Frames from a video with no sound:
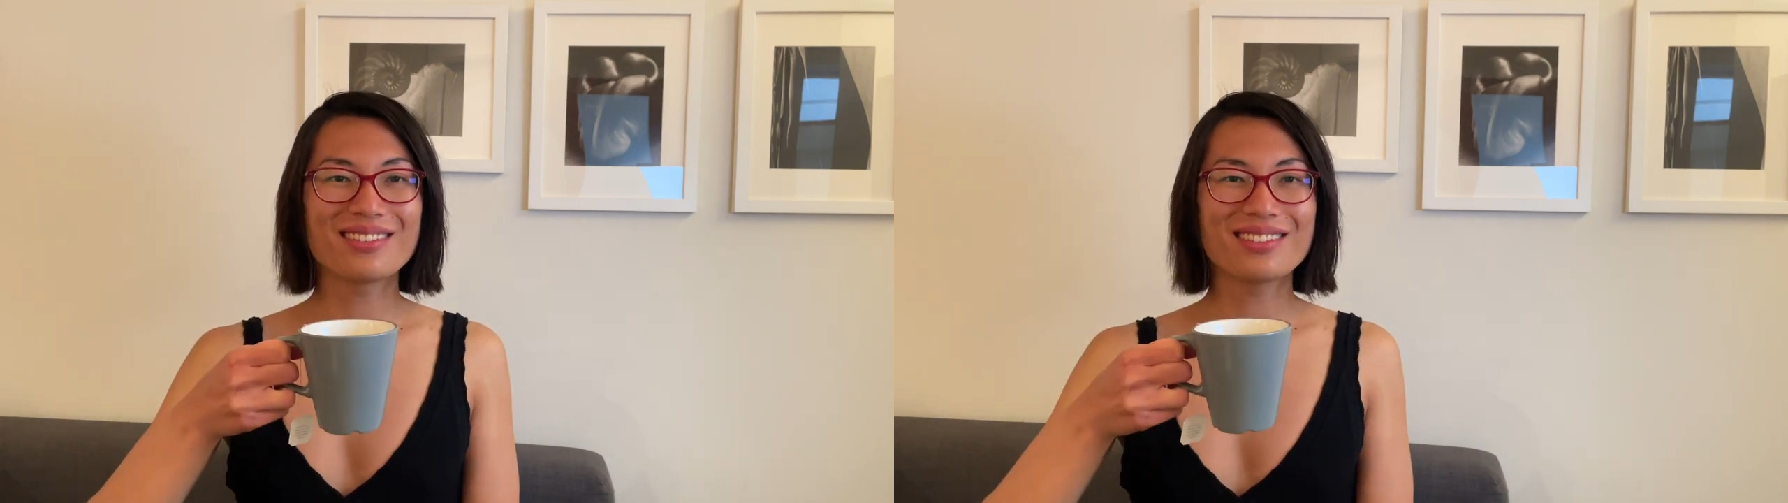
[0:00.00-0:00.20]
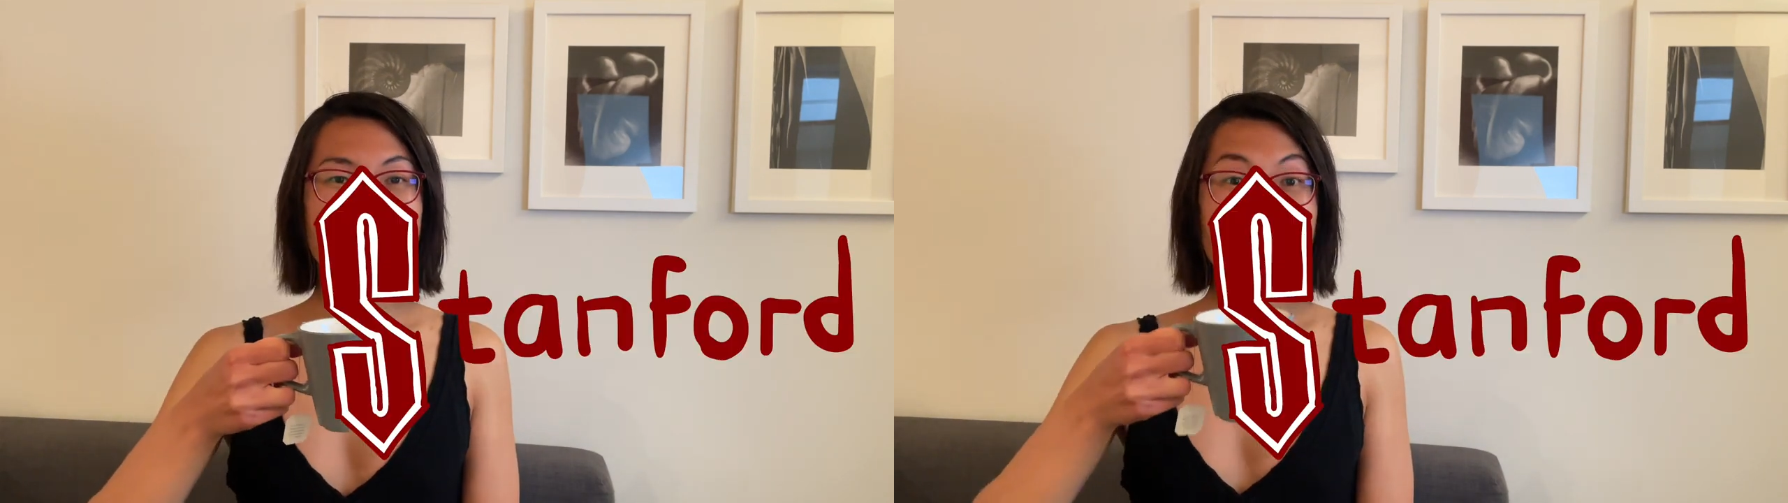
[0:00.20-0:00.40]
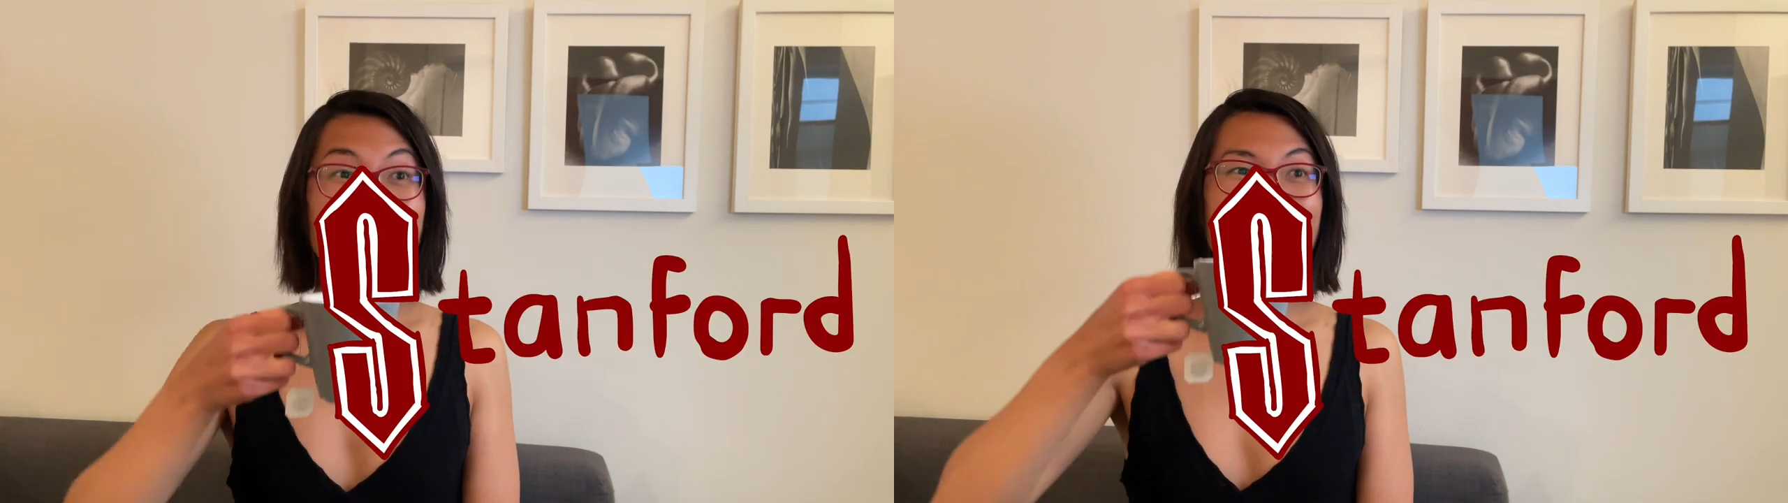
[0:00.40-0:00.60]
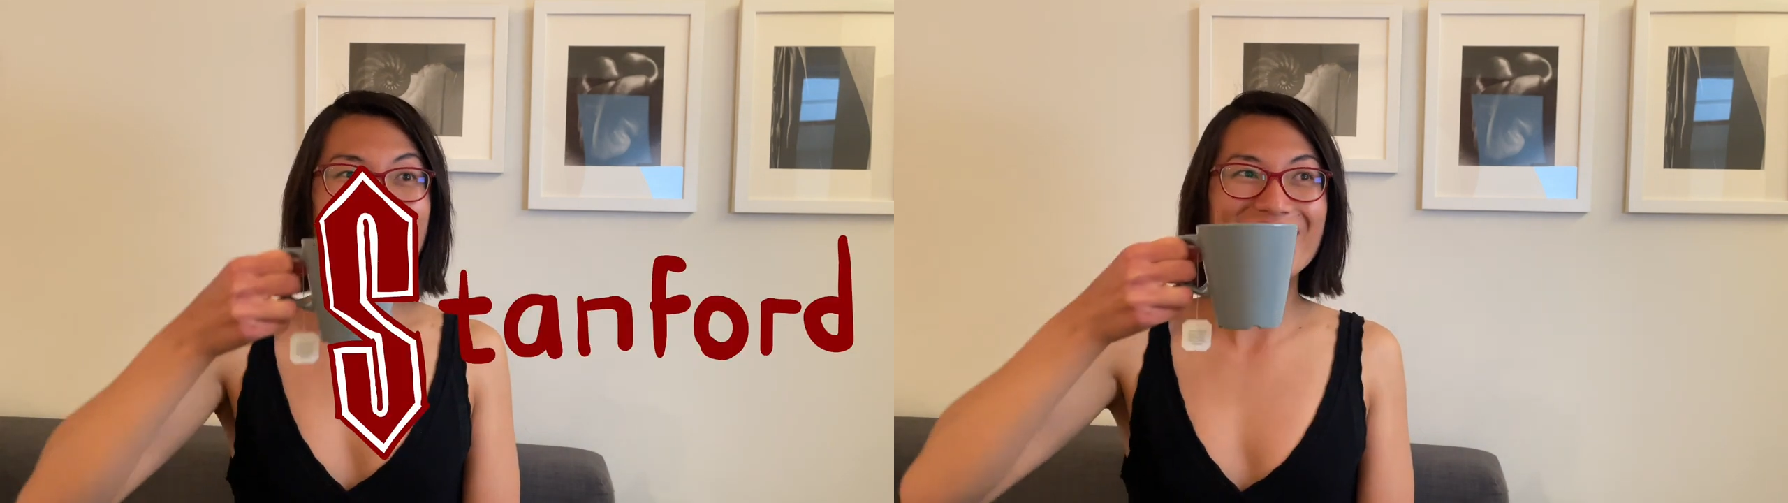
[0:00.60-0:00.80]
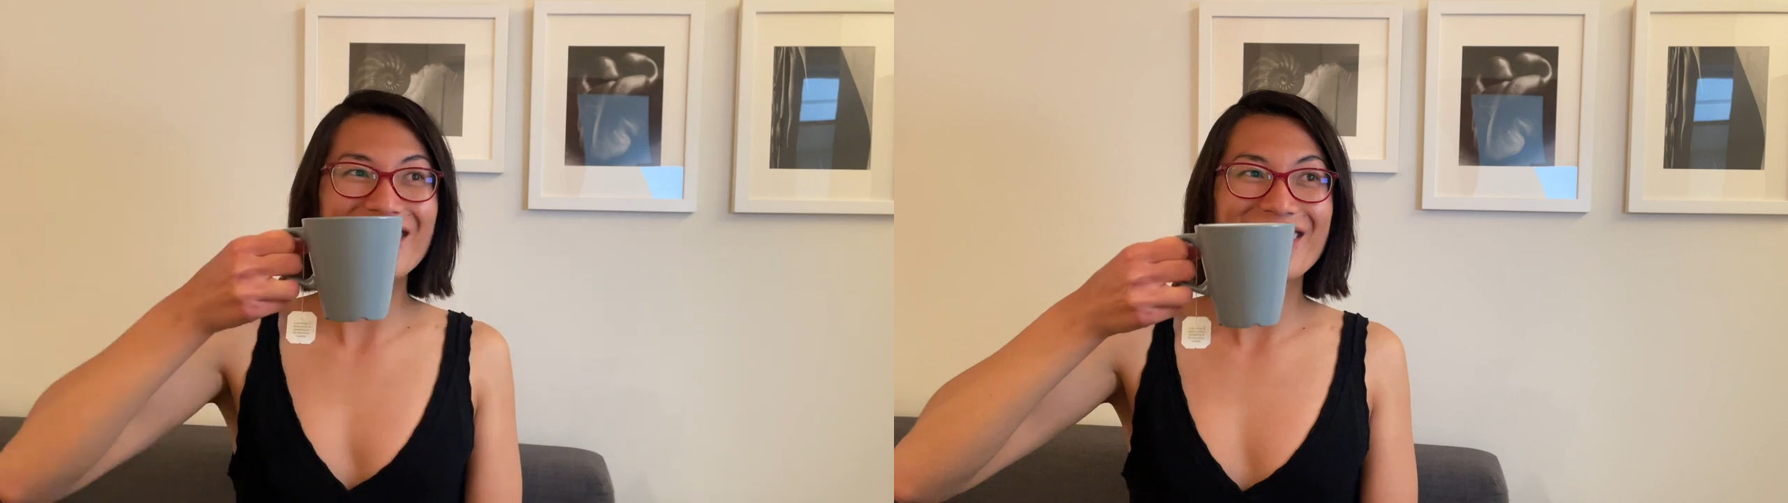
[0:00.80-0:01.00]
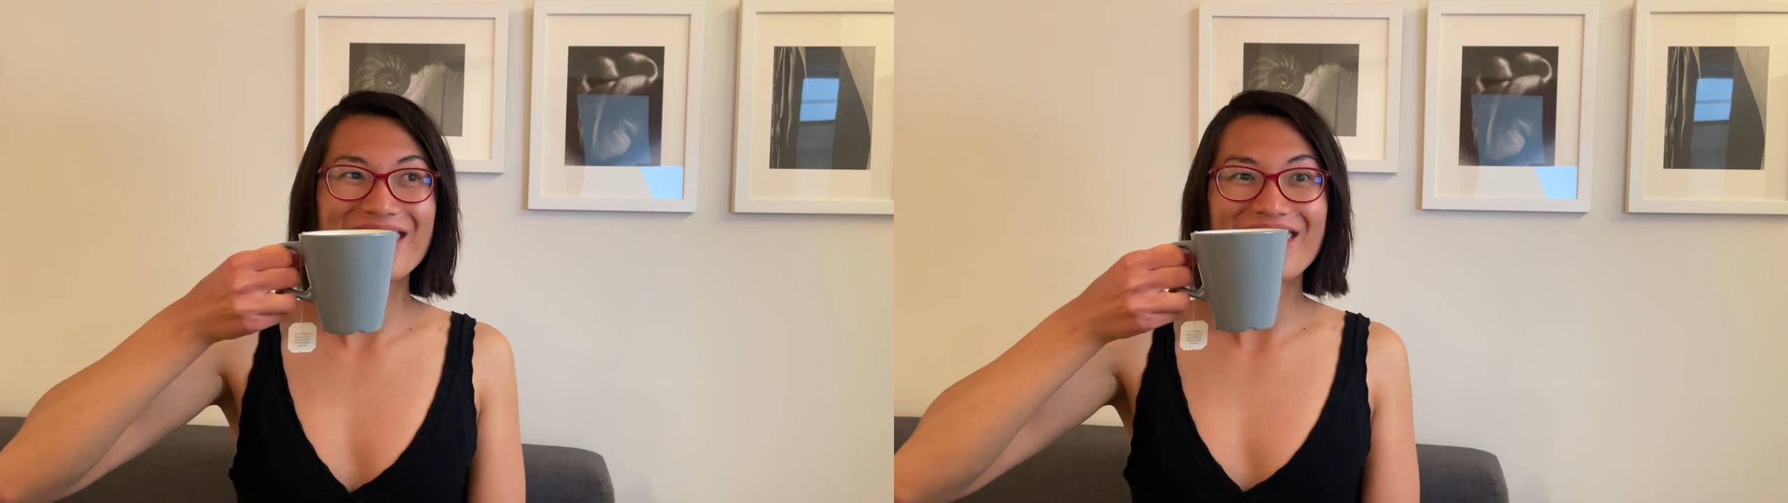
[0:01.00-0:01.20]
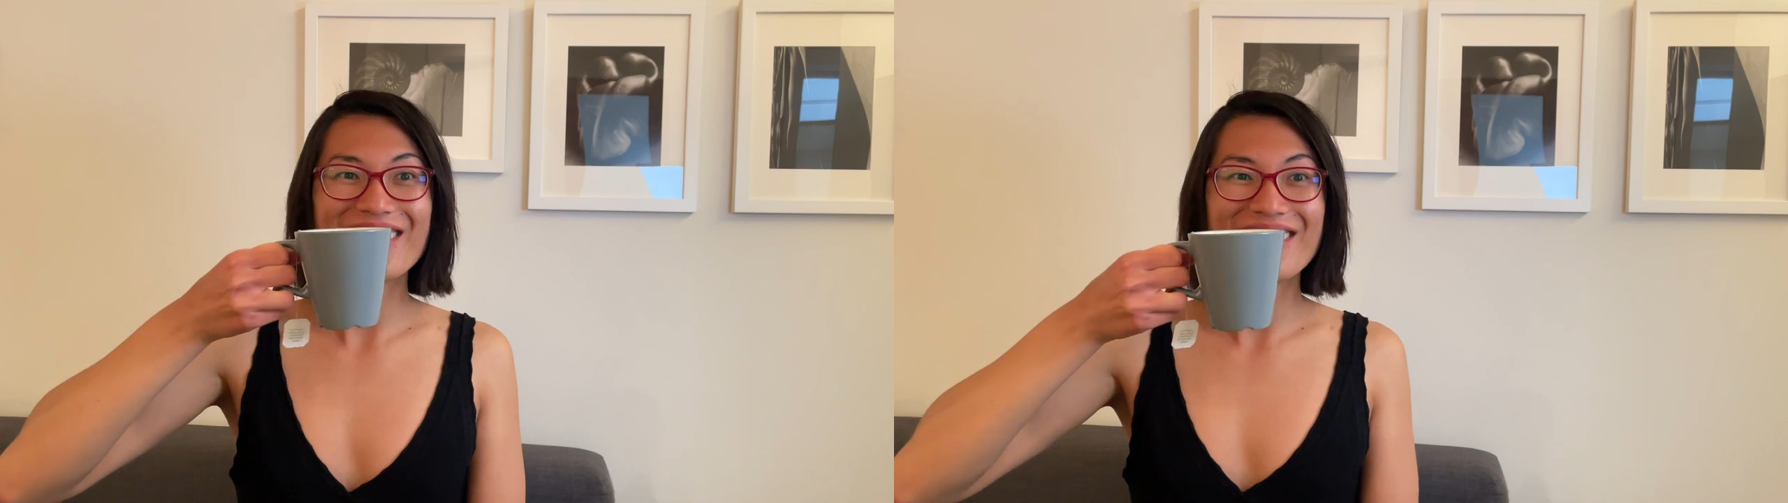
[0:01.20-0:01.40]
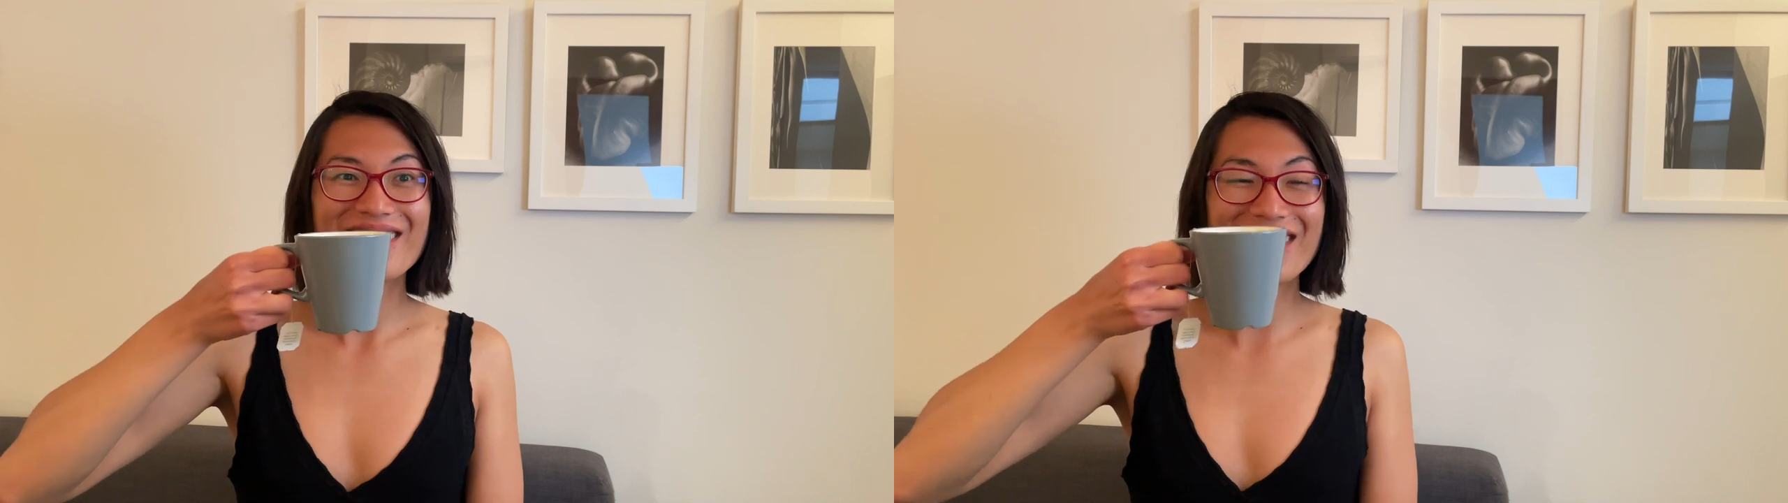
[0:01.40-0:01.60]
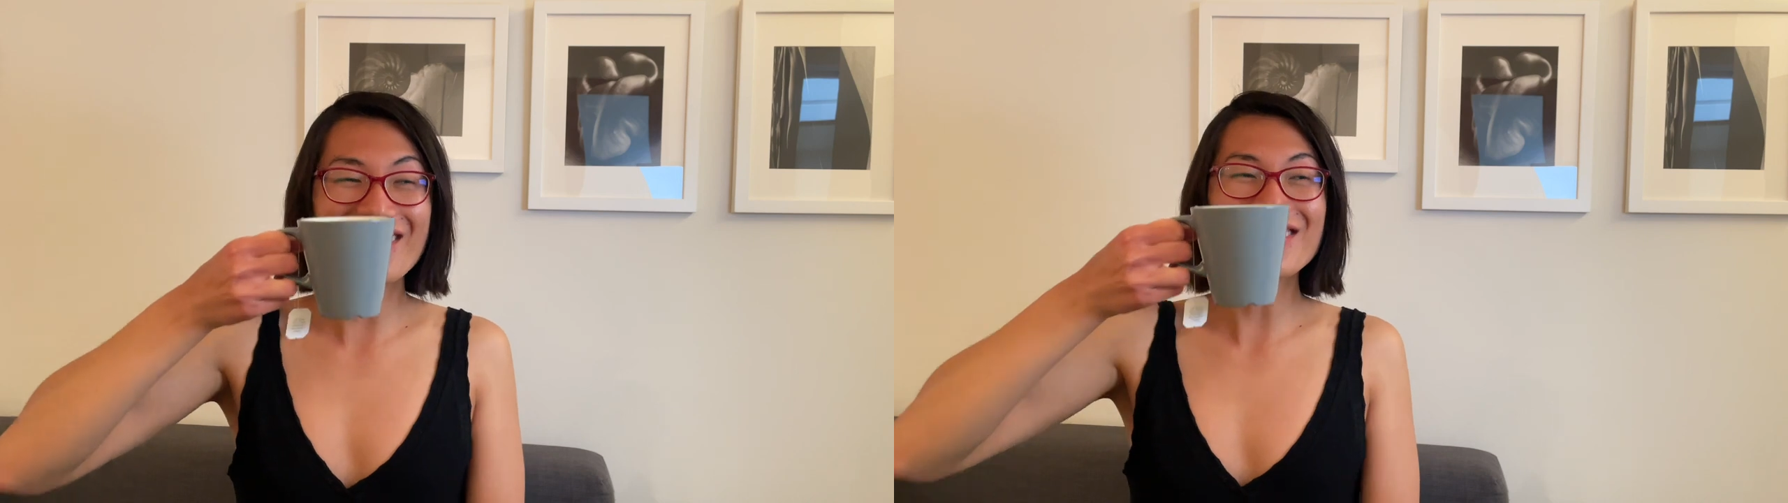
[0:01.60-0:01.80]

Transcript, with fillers: Stanford. I gave